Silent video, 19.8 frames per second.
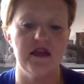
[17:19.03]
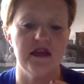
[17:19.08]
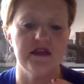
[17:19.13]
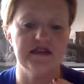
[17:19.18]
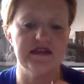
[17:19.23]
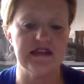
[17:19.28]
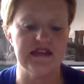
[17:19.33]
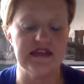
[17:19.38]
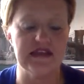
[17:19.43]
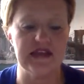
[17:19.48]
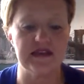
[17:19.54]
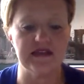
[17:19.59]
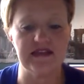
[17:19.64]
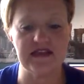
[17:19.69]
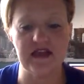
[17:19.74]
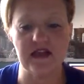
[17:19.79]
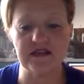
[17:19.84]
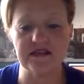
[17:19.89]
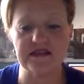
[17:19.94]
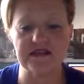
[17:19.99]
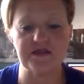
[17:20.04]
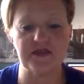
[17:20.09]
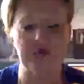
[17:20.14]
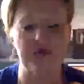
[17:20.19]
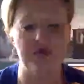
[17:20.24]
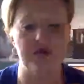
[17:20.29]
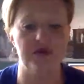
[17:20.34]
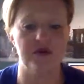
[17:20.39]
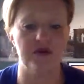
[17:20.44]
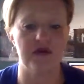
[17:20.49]
digging at the
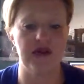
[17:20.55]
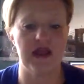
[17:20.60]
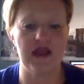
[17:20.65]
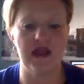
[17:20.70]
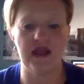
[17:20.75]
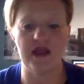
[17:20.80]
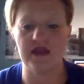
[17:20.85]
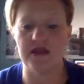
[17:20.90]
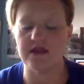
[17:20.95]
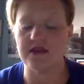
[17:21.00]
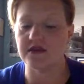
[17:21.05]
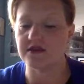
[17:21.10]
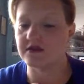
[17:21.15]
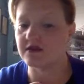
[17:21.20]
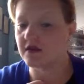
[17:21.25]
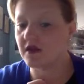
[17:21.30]
iceberg, and